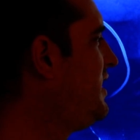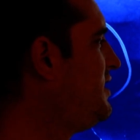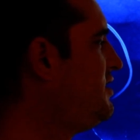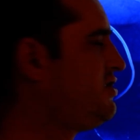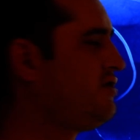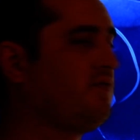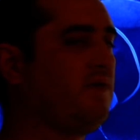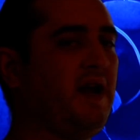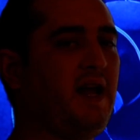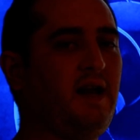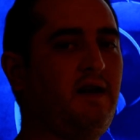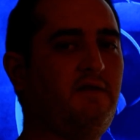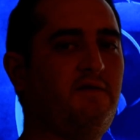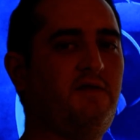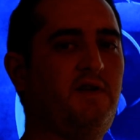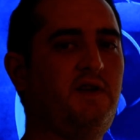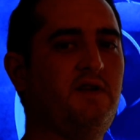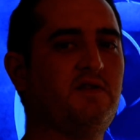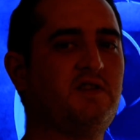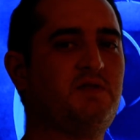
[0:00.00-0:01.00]
and Durant
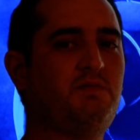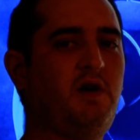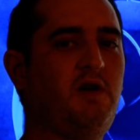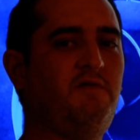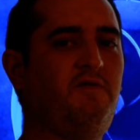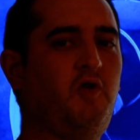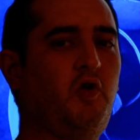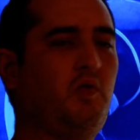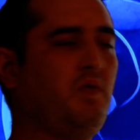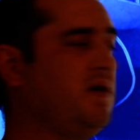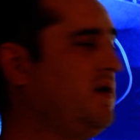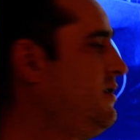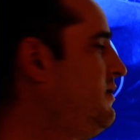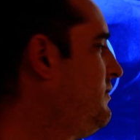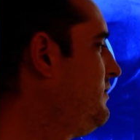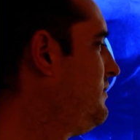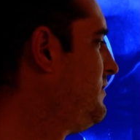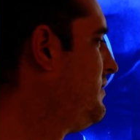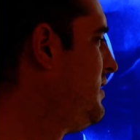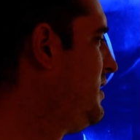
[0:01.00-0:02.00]
for your small forward.
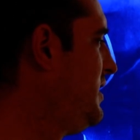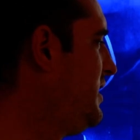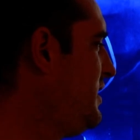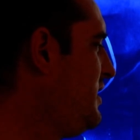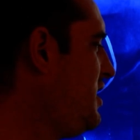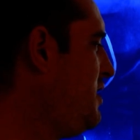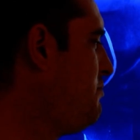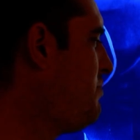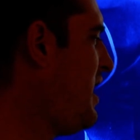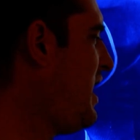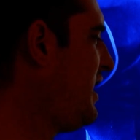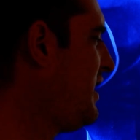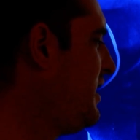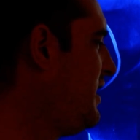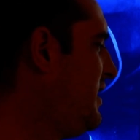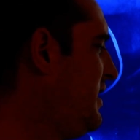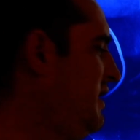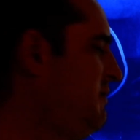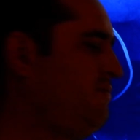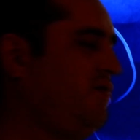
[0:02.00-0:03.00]

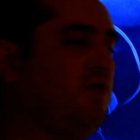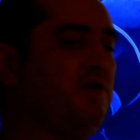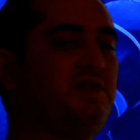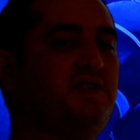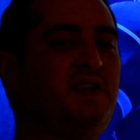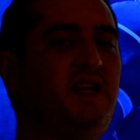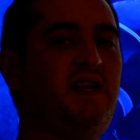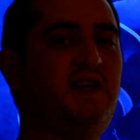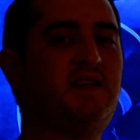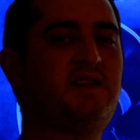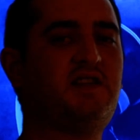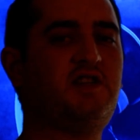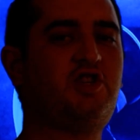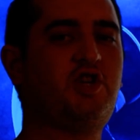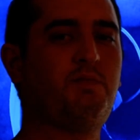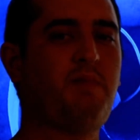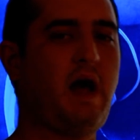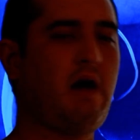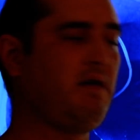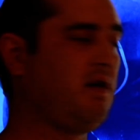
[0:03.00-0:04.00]
Ibaka and Porzingis at
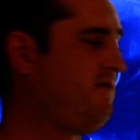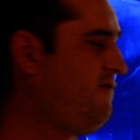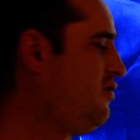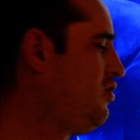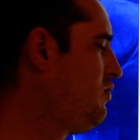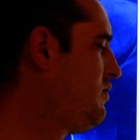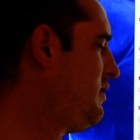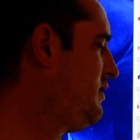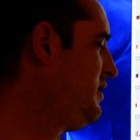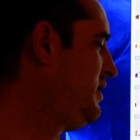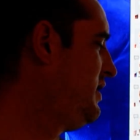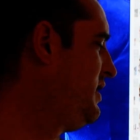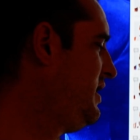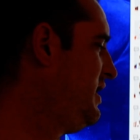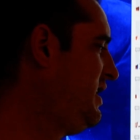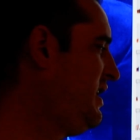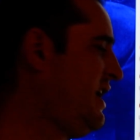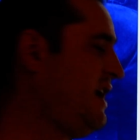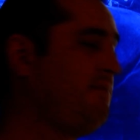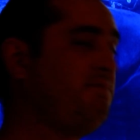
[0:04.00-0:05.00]
your power forward.
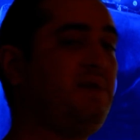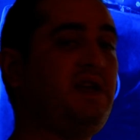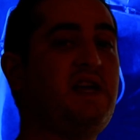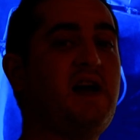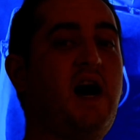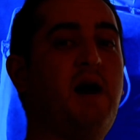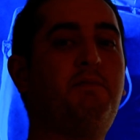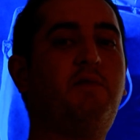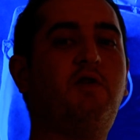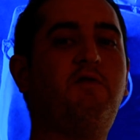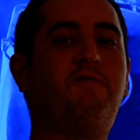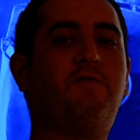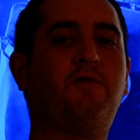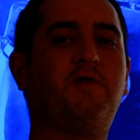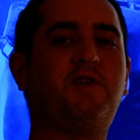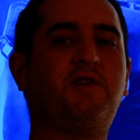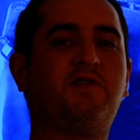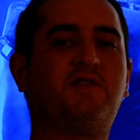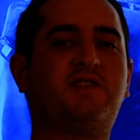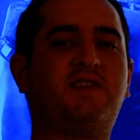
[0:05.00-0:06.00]
And Biombo for
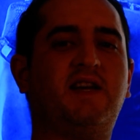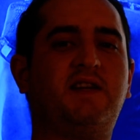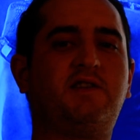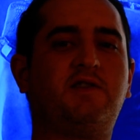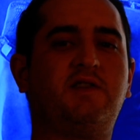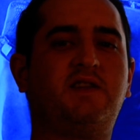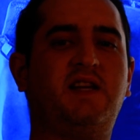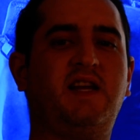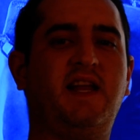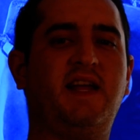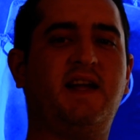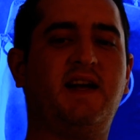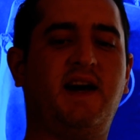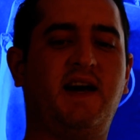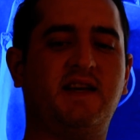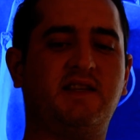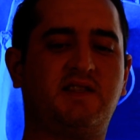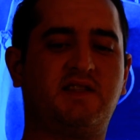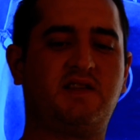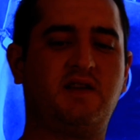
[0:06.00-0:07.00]
your center today,
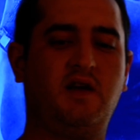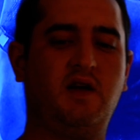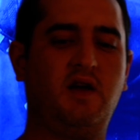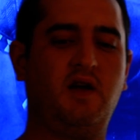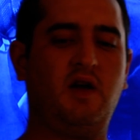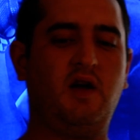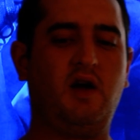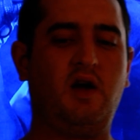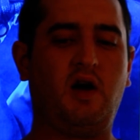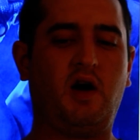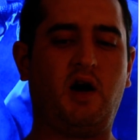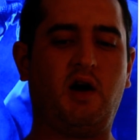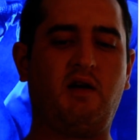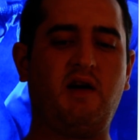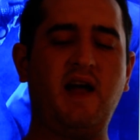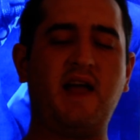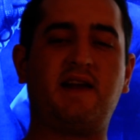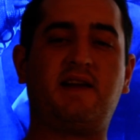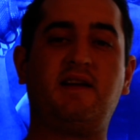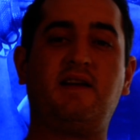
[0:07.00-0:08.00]
guys. All
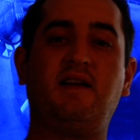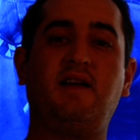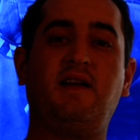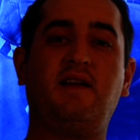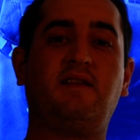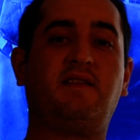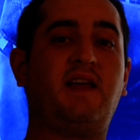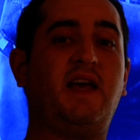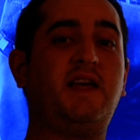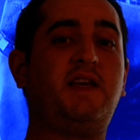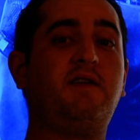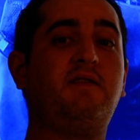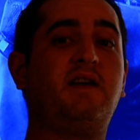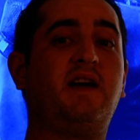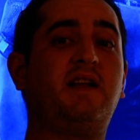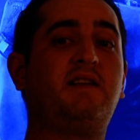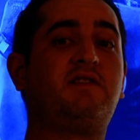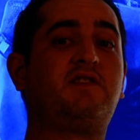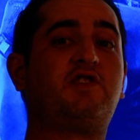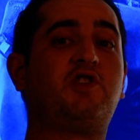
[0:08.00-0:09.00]
right. Thank you
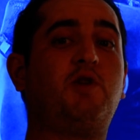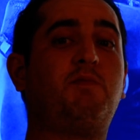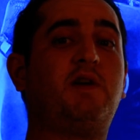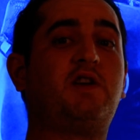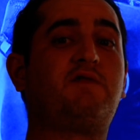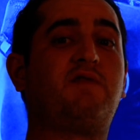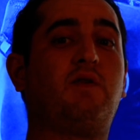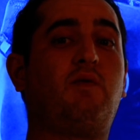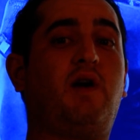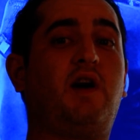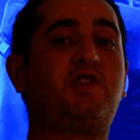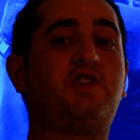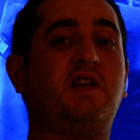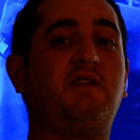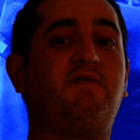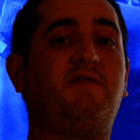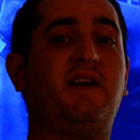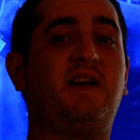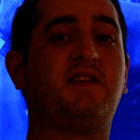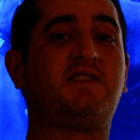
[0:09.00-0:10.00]
again so much for watching
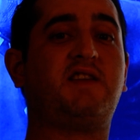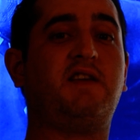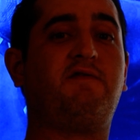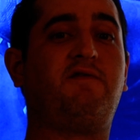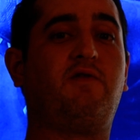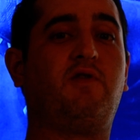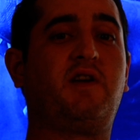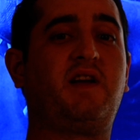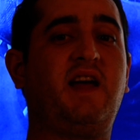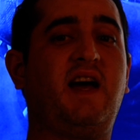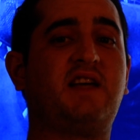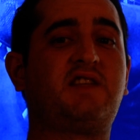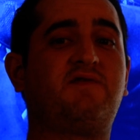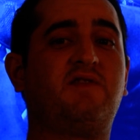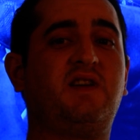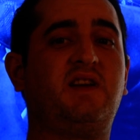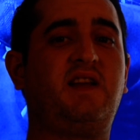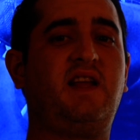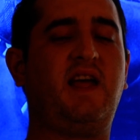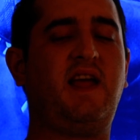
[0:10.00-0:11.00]
Fantasy Forecast for
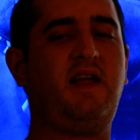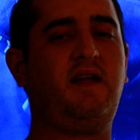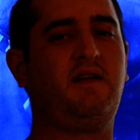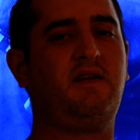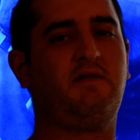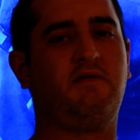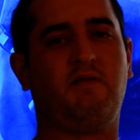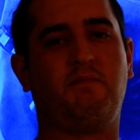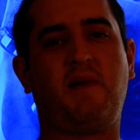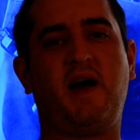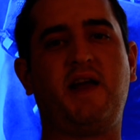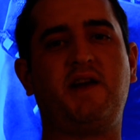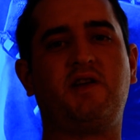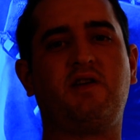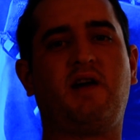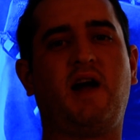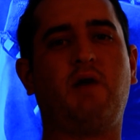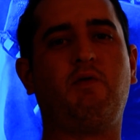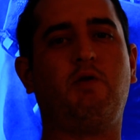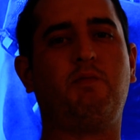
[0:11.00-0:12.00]
today.
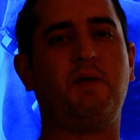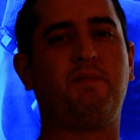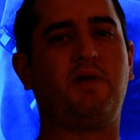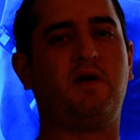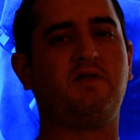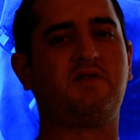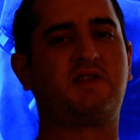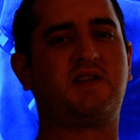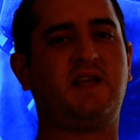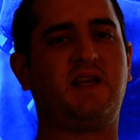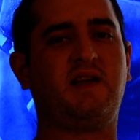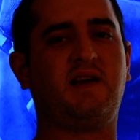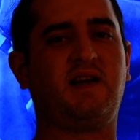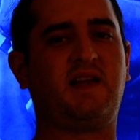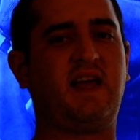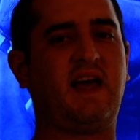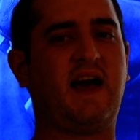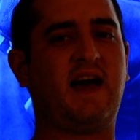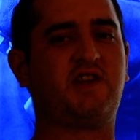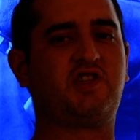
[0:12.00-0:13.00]
Reminder, I will be posting a
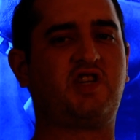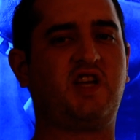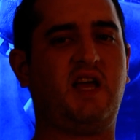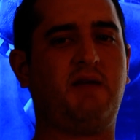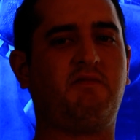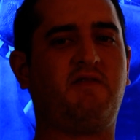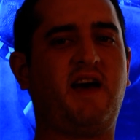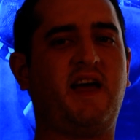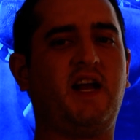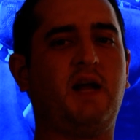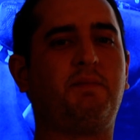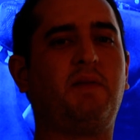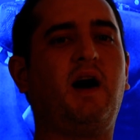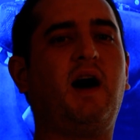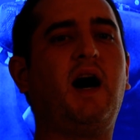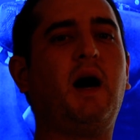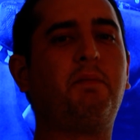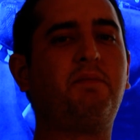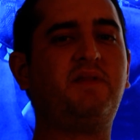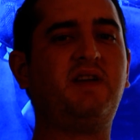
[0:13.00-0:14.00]
cash game lineup
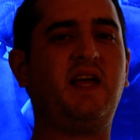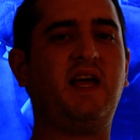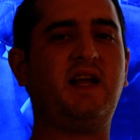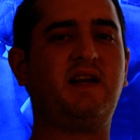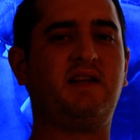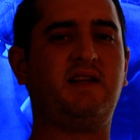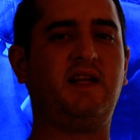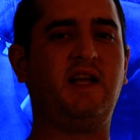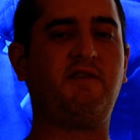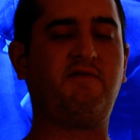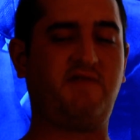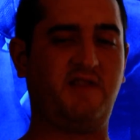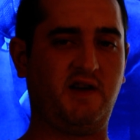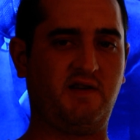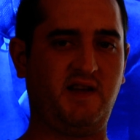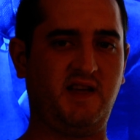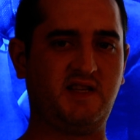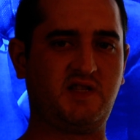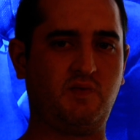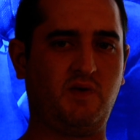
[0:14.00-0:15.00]
update if there
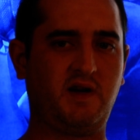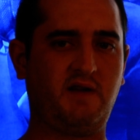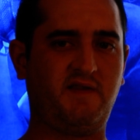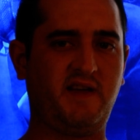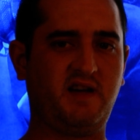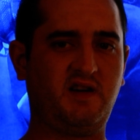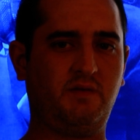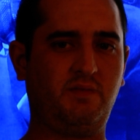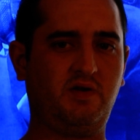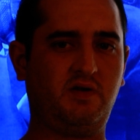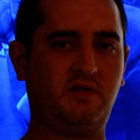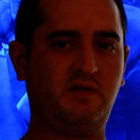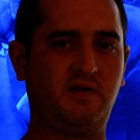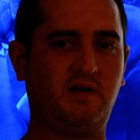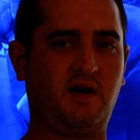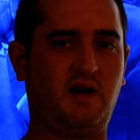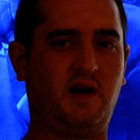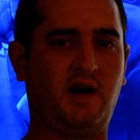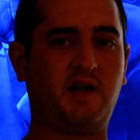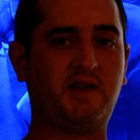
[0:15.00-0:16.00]
is one
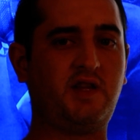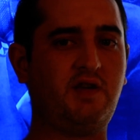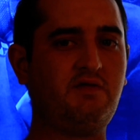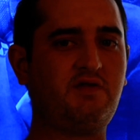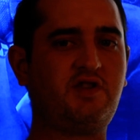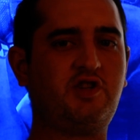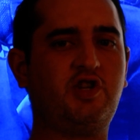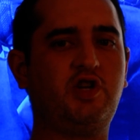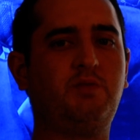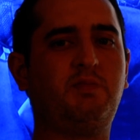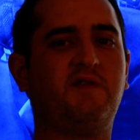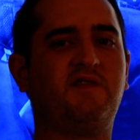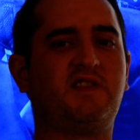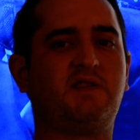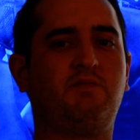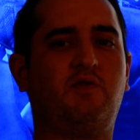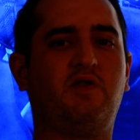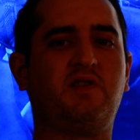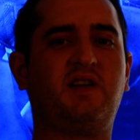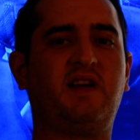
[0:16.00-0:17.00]
available on YouTube if it's
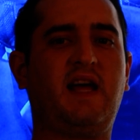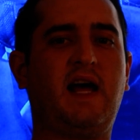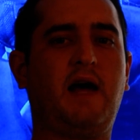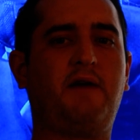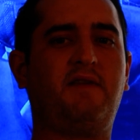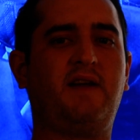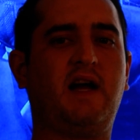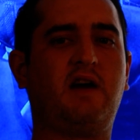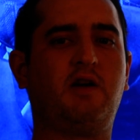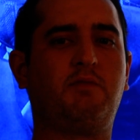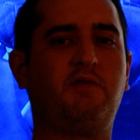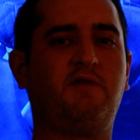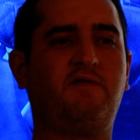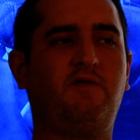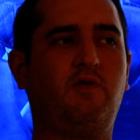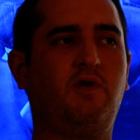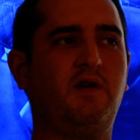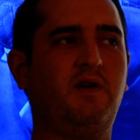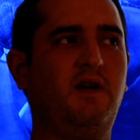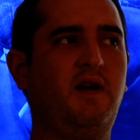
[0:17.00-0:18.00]
more than half an hour
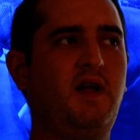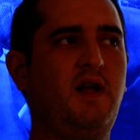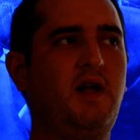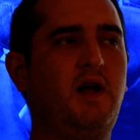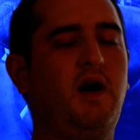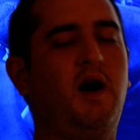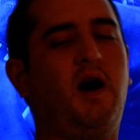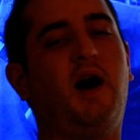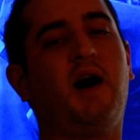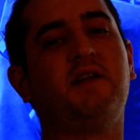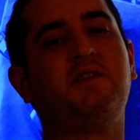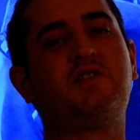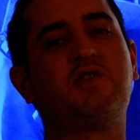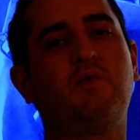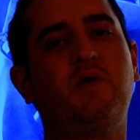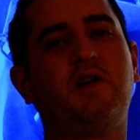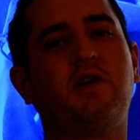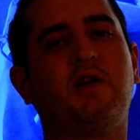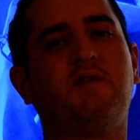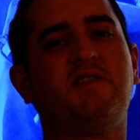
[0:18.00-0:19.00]
before, on
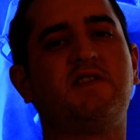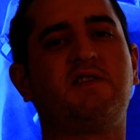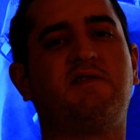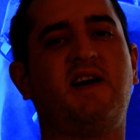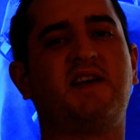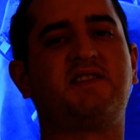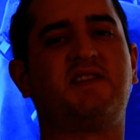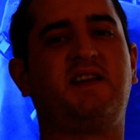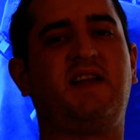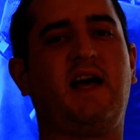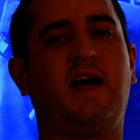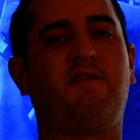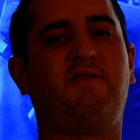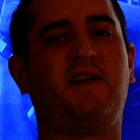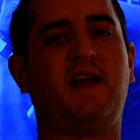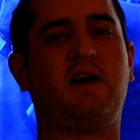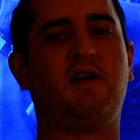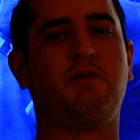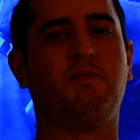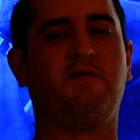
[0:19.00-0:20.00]
Twitter if it's less than half an
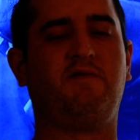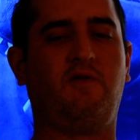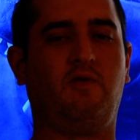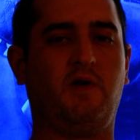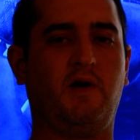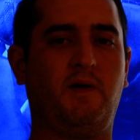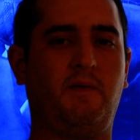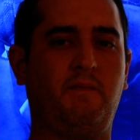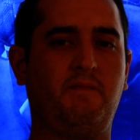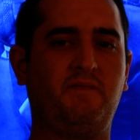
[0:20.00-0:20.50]
hour before.